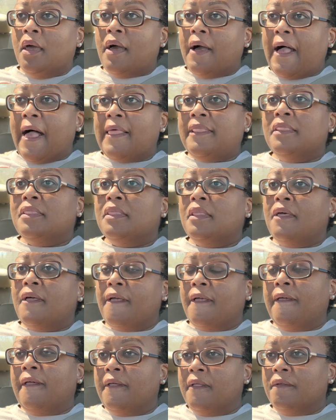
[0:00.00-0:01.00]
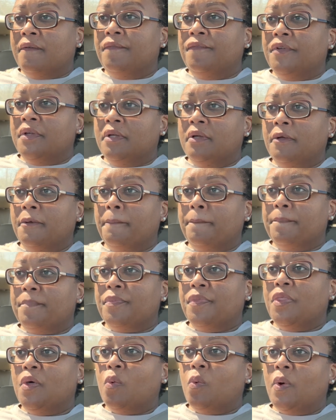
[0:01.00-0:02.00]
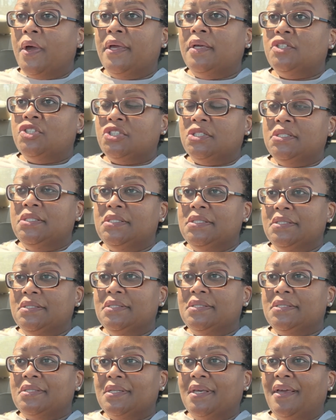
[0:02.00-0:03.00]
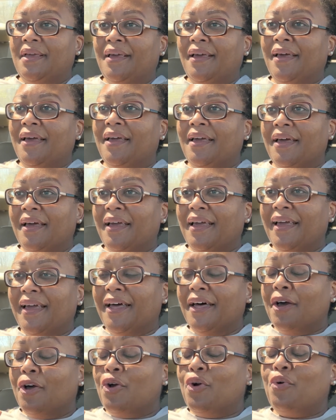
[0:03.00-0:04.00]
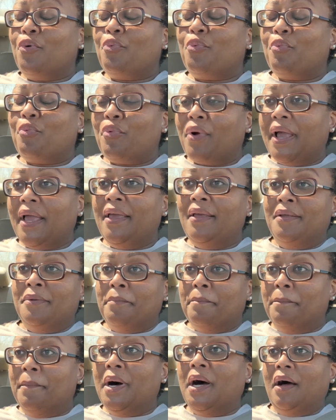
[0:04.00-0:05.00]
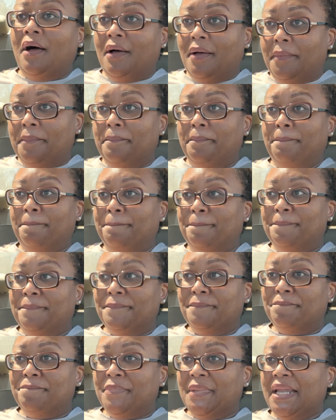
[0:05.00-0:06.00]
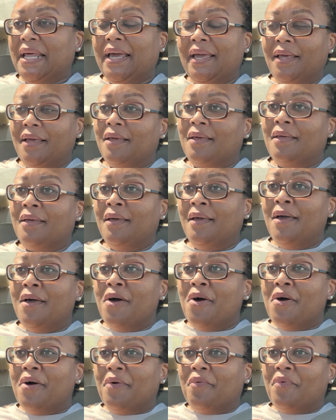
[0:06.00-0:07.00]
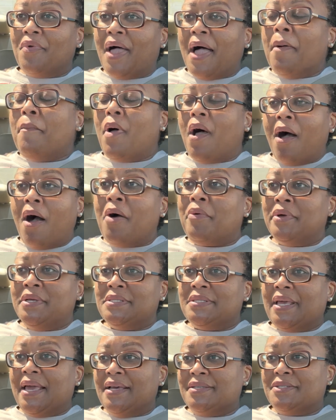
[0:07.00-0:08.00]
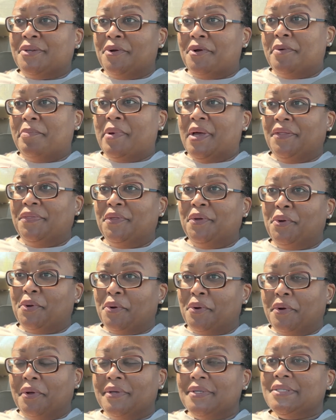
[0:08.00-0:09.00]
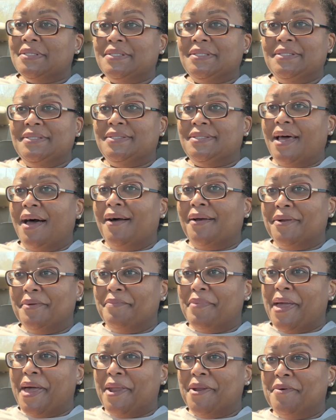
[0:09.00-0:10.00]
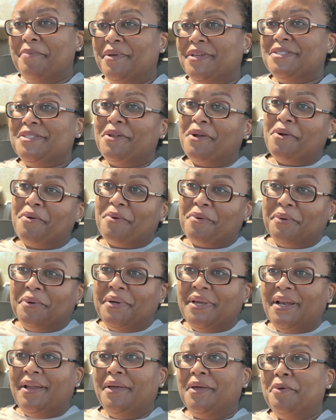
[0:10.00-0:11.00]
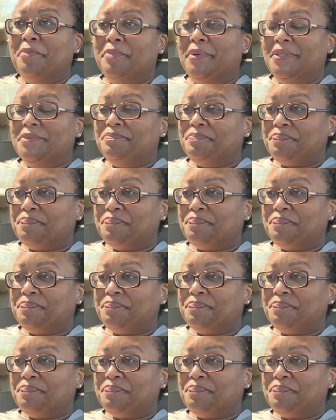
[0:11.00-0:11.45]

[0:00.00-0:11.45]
I love the way she's a great mom. Like, I'm always asking her about the girls, and she's talking about them as they're growing up, and